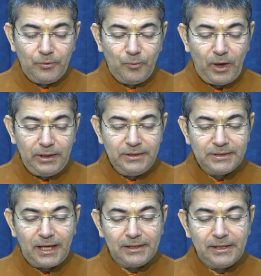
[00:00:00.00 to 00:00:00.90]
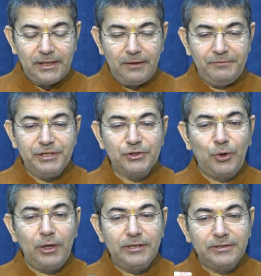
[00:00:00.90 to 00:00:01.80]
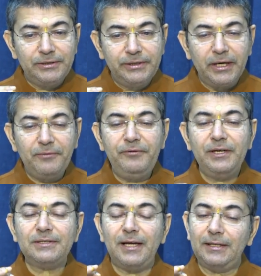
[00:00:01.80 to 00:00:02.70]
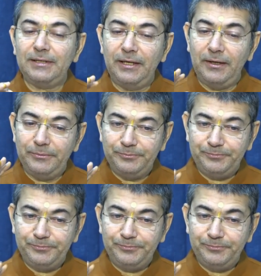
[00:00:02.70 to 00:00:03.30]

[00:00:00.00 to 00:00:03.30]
one sadhana which is called as Dravya sadhana.